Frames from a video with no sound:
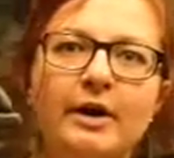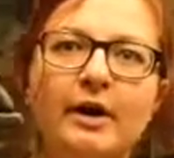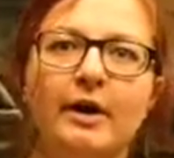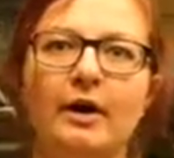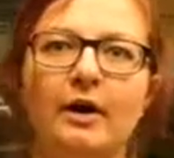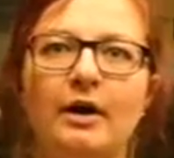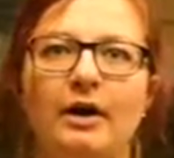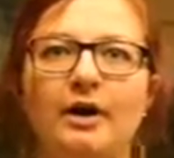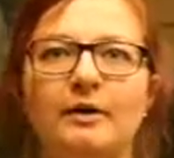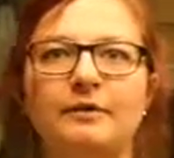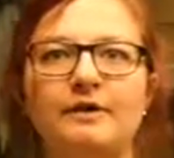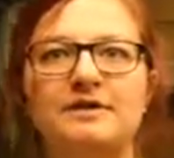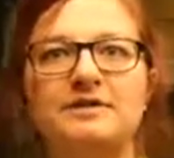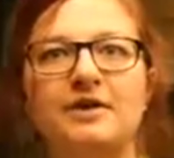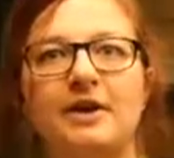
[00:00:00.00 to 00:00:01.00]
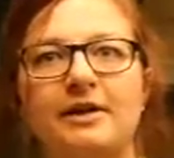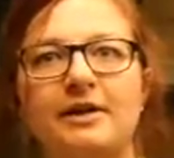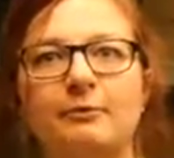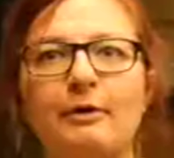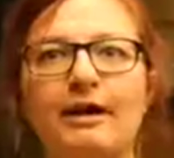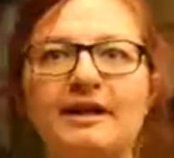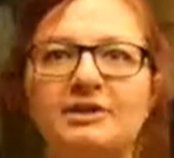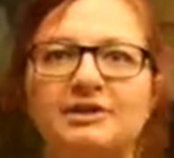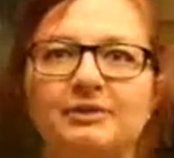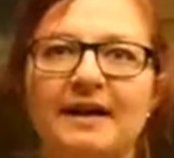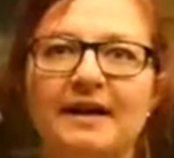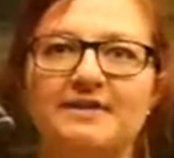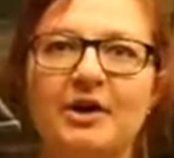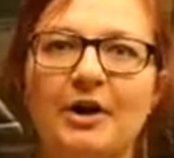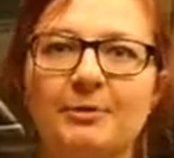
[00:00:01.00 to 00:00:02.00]
the entire range of
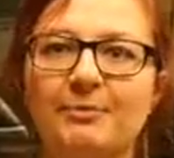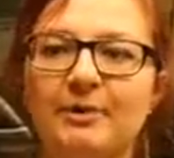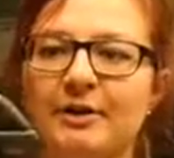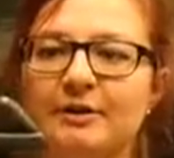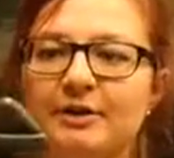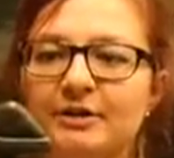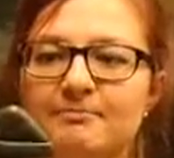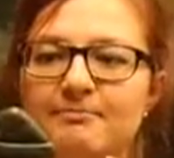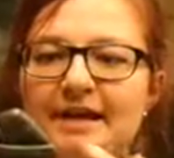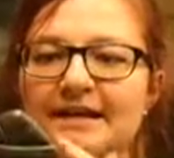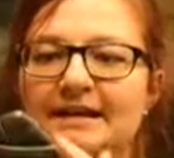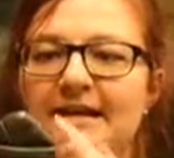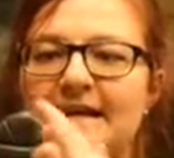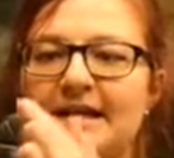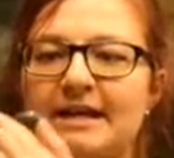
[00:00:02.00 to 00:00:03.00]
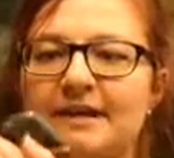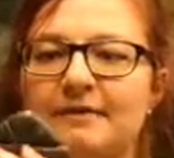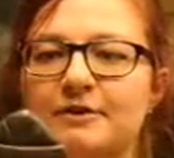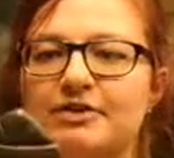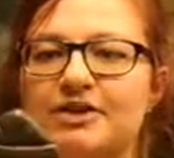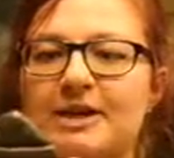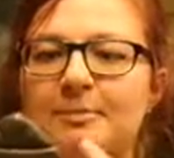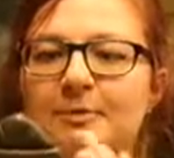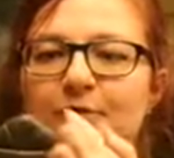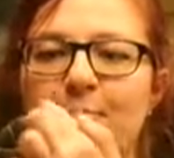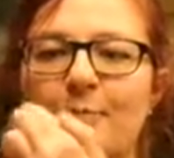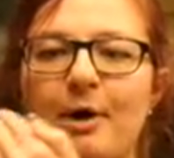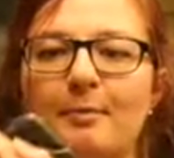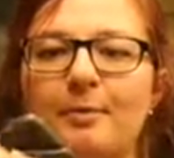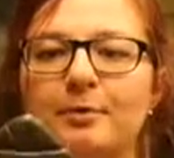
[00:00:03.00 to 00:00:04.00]
that time period, mainly in the shape of the
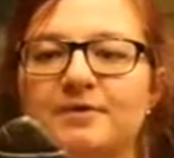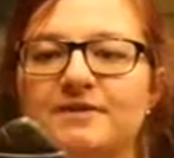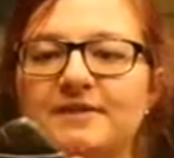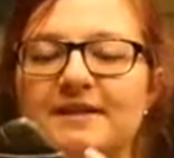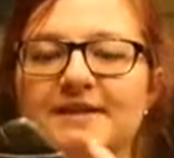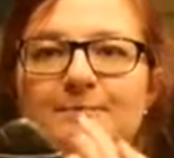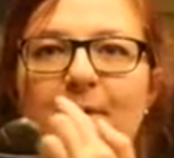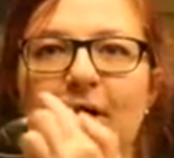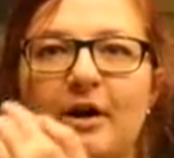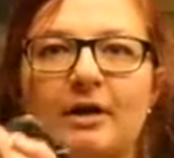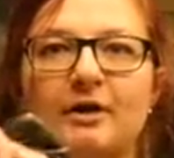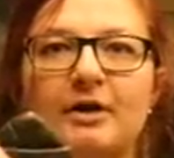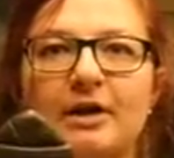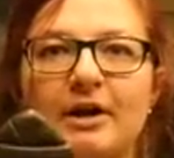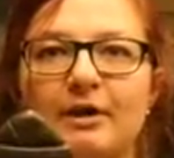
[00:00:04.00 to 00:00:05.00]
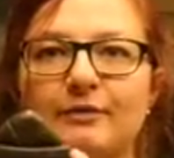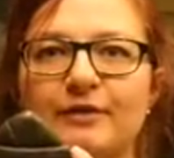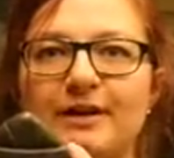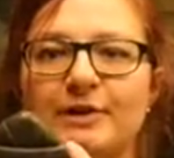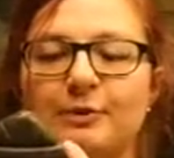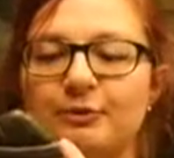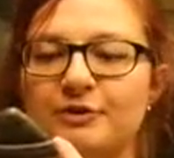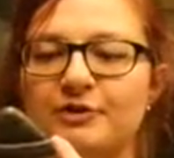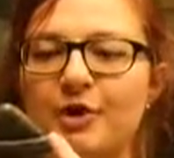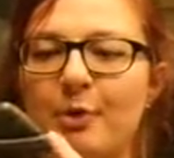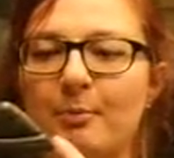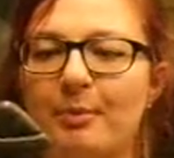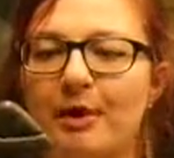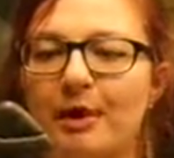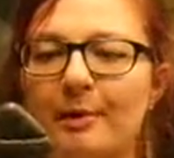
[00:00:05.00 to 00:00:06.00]
pommel, so this part of the hilt, the
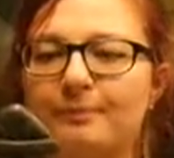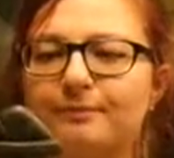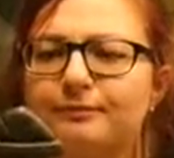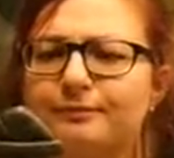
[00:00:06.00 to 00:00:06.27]
top part.